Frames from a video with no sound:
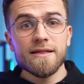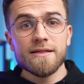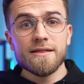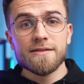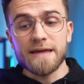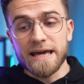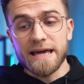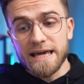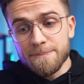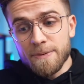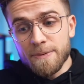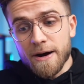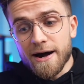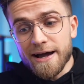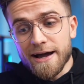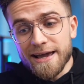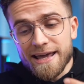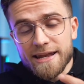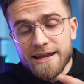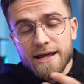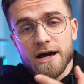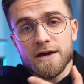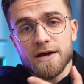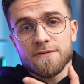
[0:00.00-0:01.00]
They buy
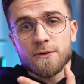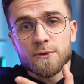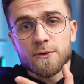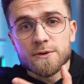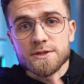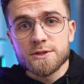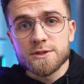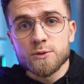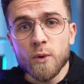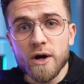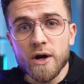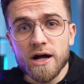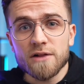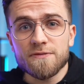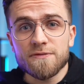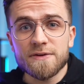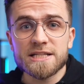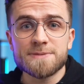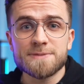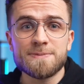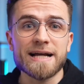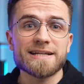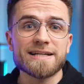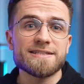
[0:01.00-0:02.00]
an iPhone 12
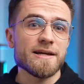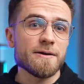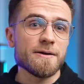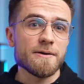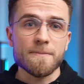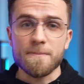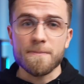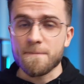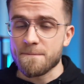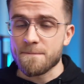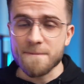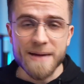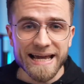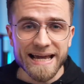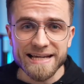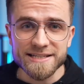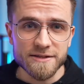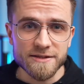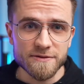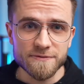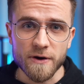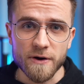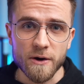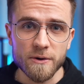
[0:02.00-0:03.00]
expecting
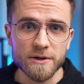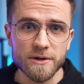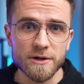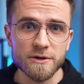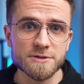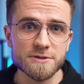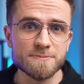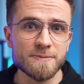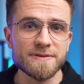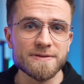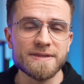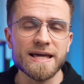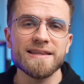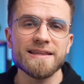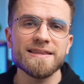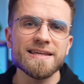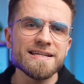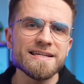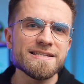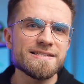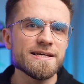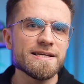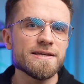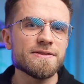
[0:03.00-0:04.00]
amazing photos, but then
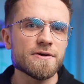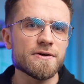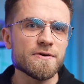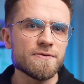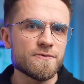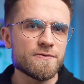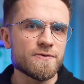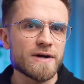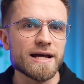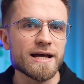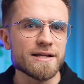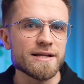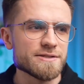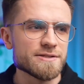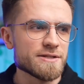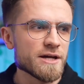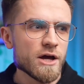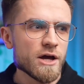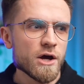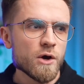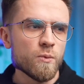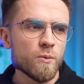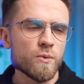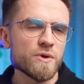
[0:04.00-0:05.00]
they see their friend
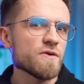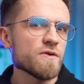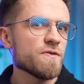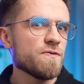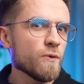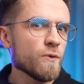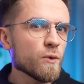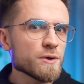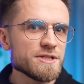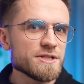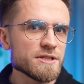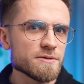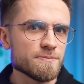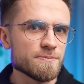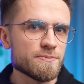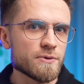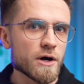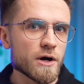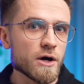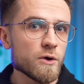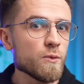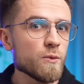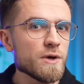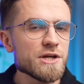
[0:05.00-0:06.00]
with a 14
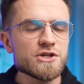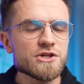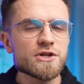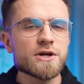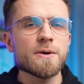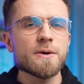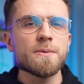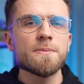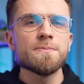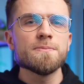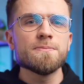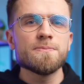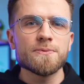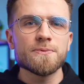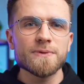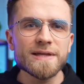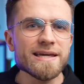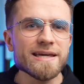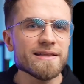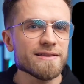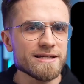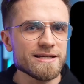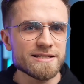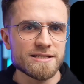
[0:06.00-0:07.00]
Pro, which
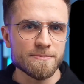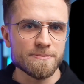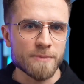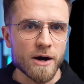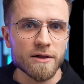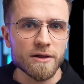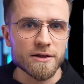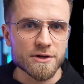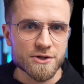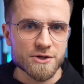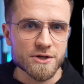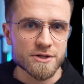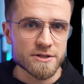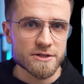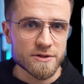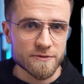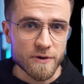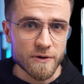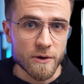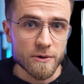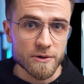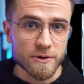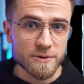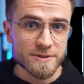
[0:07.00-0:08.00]
completely demolishes the
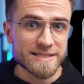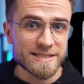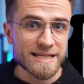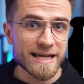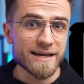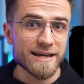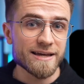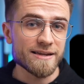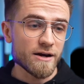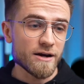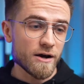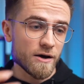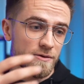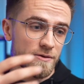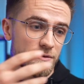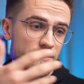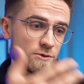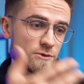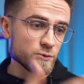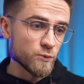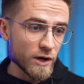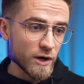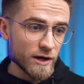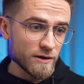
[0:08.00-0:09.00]
photos taken on the
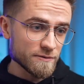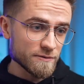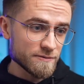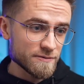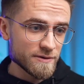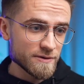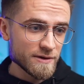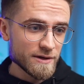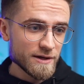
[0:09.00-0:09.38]
12.